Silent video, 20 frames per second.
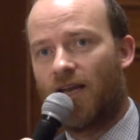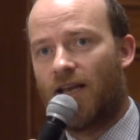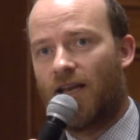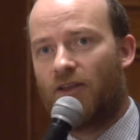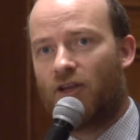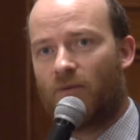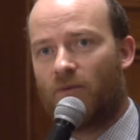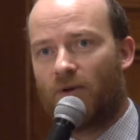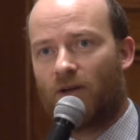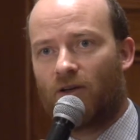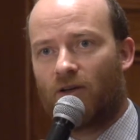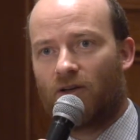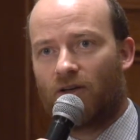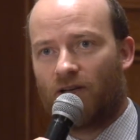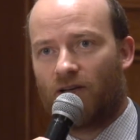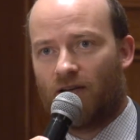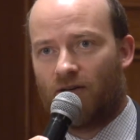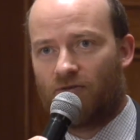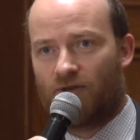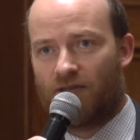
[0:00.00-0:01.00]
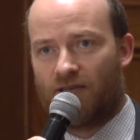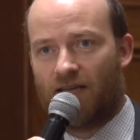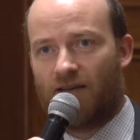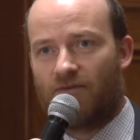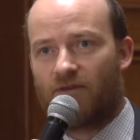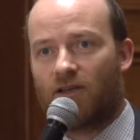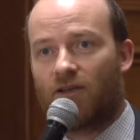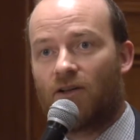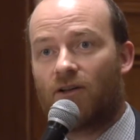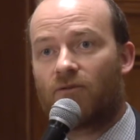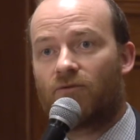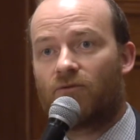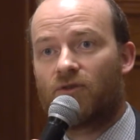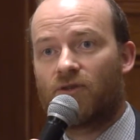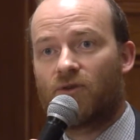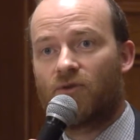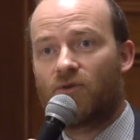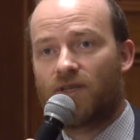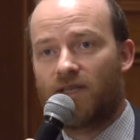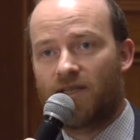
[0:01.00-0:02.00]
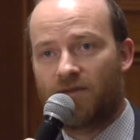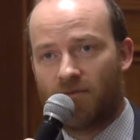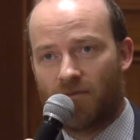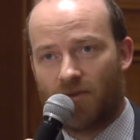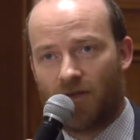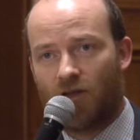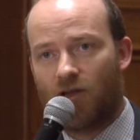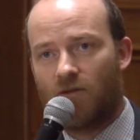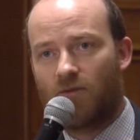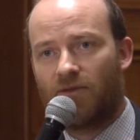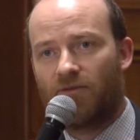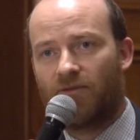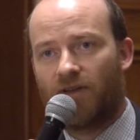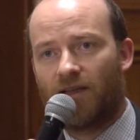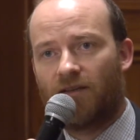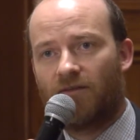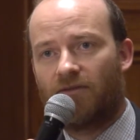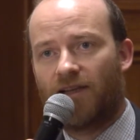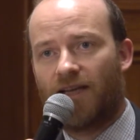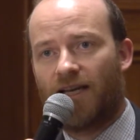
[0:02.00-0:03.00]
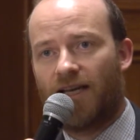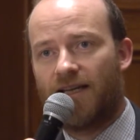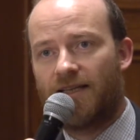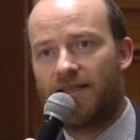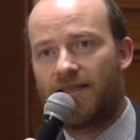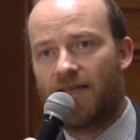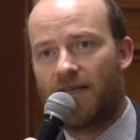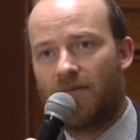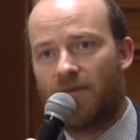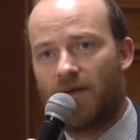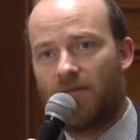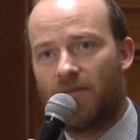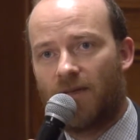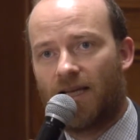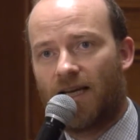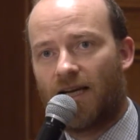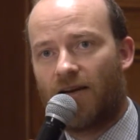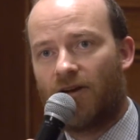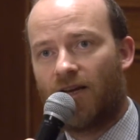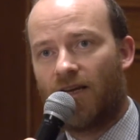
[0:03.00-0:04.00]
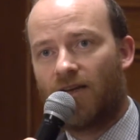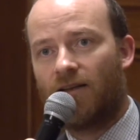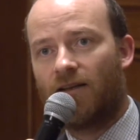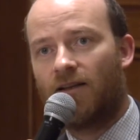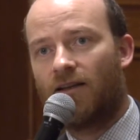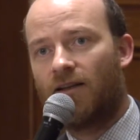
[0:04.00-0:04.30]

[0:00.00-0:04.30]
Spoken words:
Ethiopia receives a lot of resources from the Global Fund for AIDS, TB, Malaria,